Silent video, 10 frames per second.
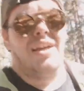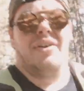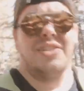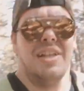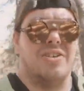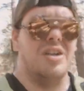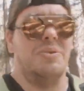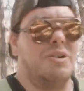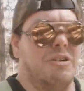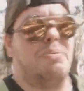I still got
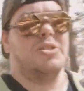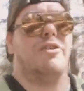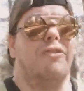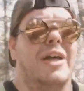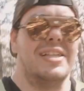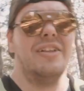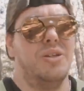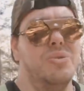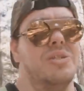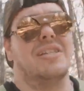some crap stuff. I still
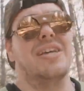use it.